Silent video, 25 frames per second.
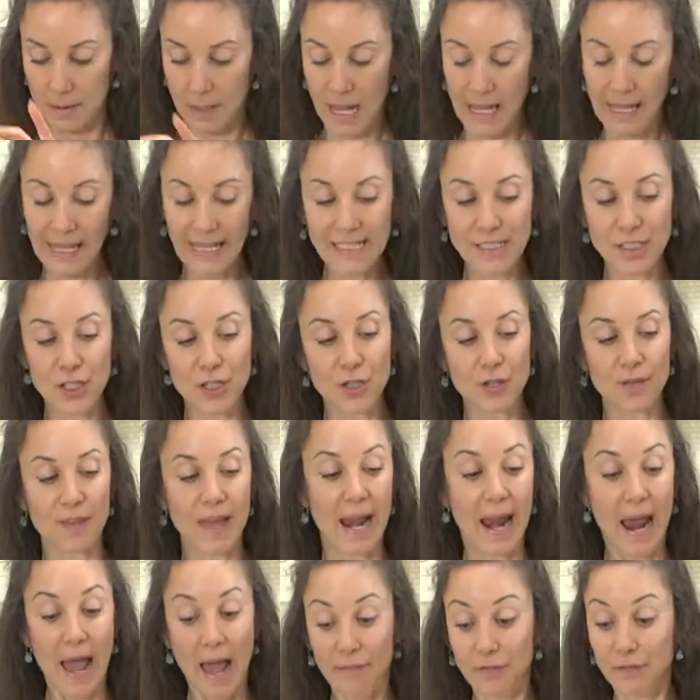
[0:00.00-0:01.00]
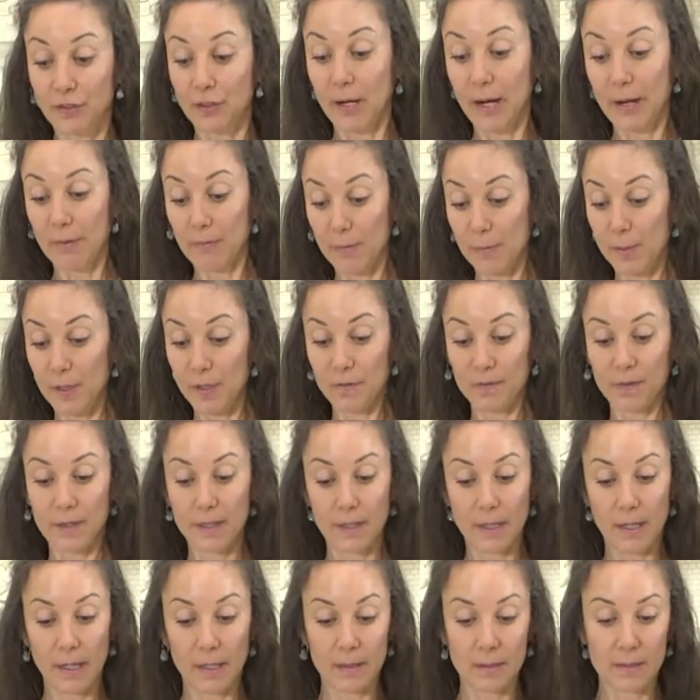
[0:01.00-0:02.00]
I like to do that after I remove the
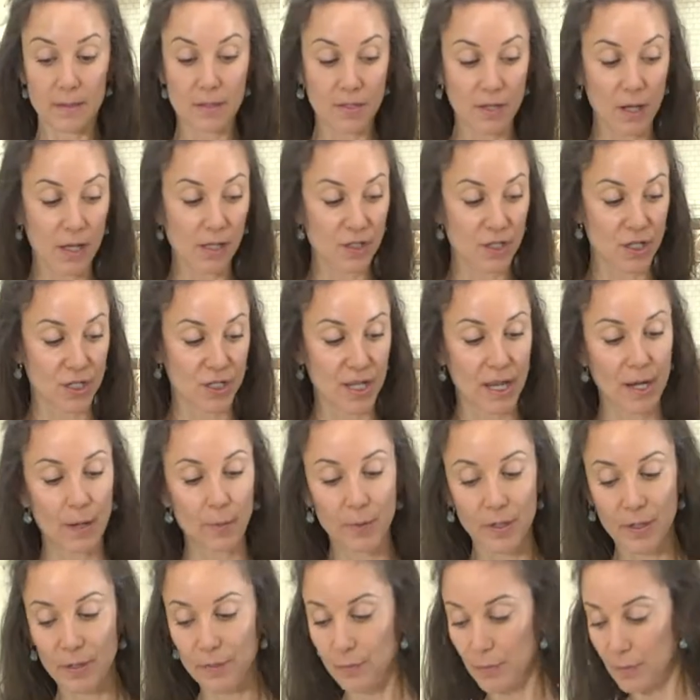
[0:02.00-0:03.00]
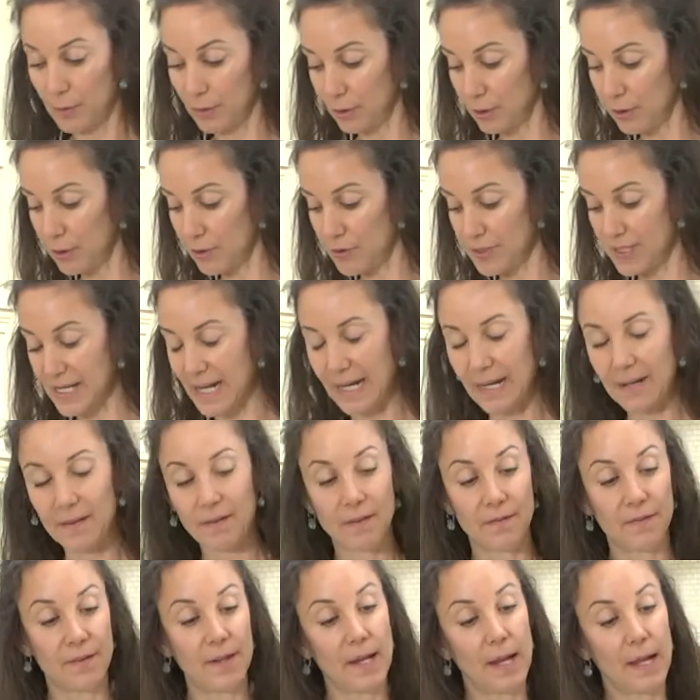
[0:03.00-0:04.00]
nut solids because I don't want to lose any of
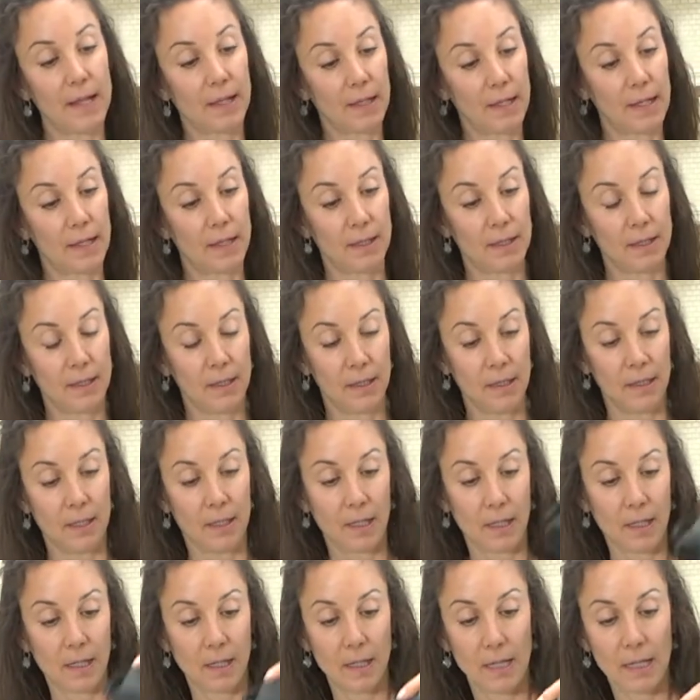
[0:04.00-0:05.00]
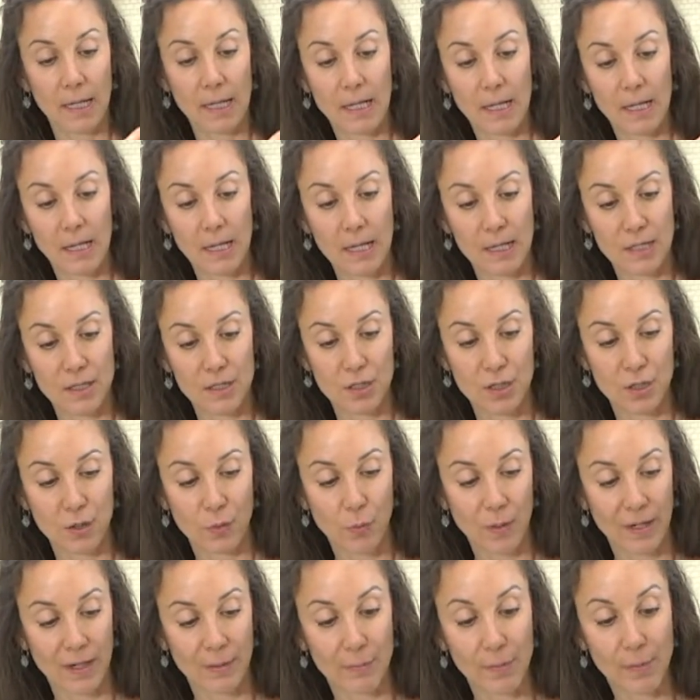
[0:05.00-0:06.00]
the vanilla into
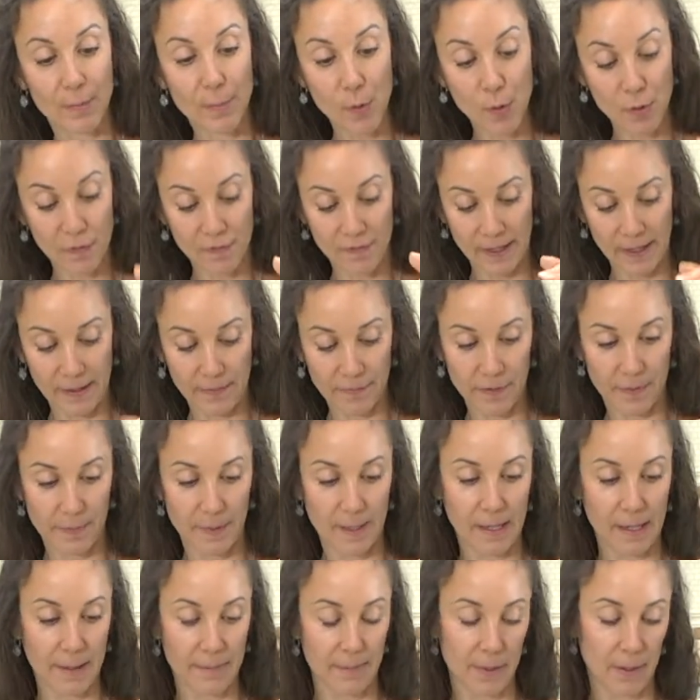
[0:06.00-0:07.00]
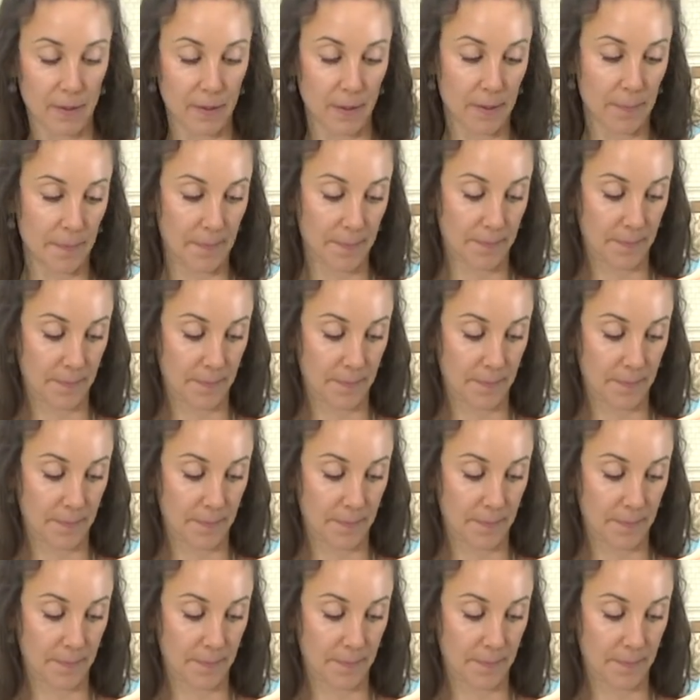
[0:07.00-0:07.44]
what I'm removing from the nut milk.